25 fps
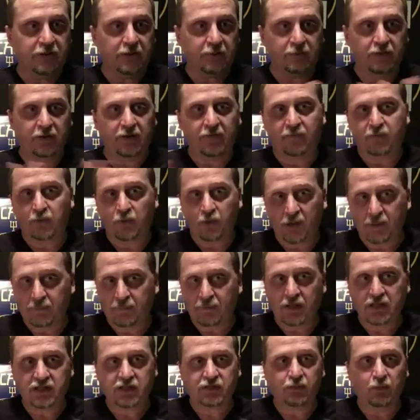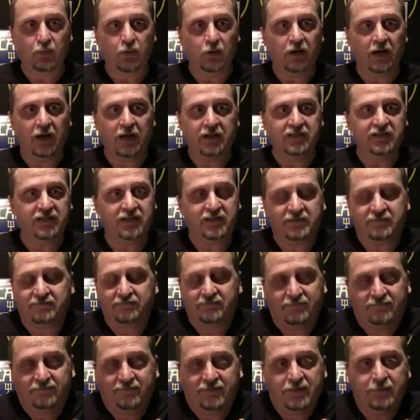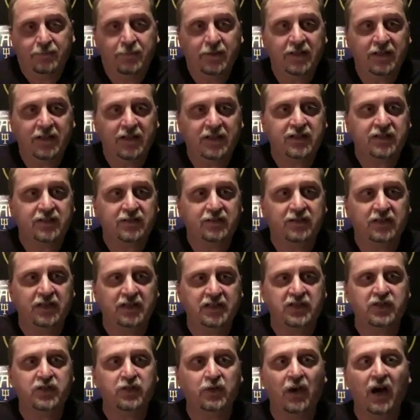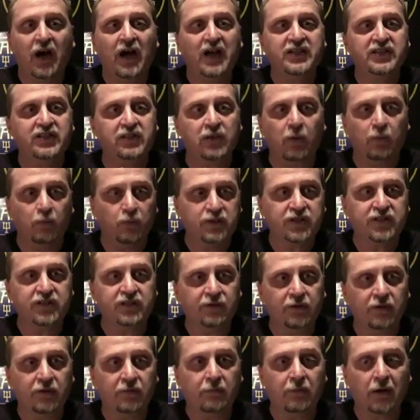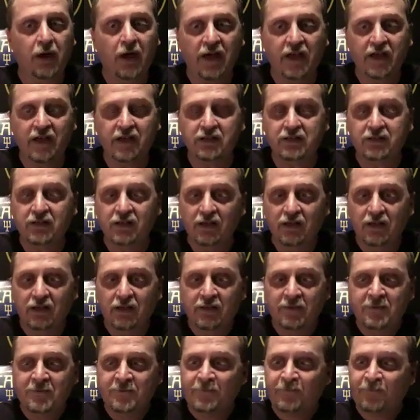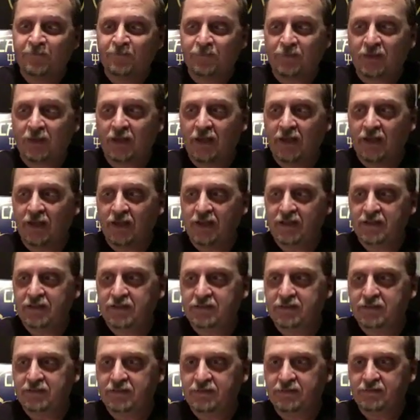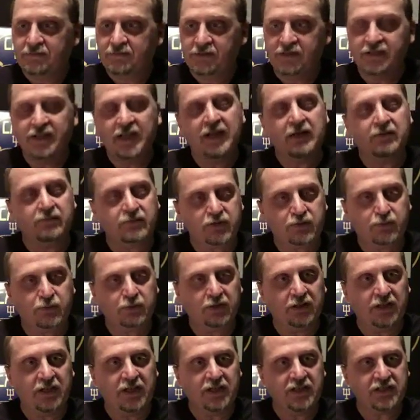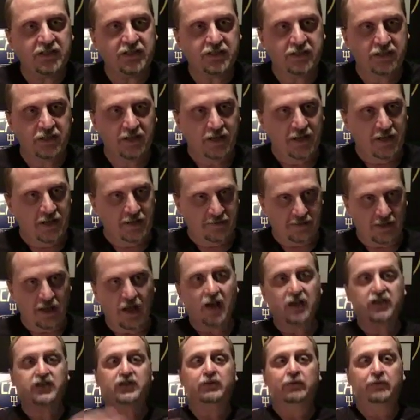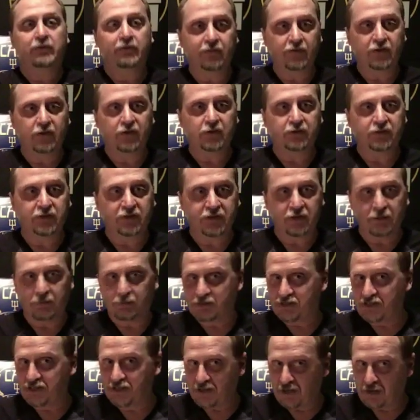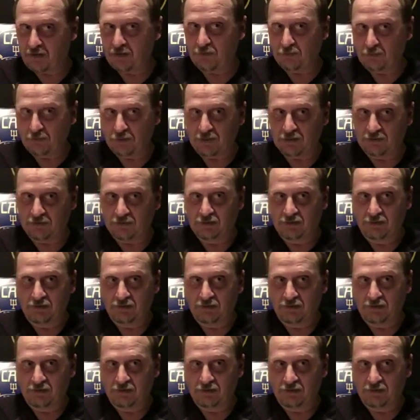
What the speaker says: They wanted $40 for it. To me, that's too high, so I wasn't going to buy it. And the day it was released, they also revealed that there was another one.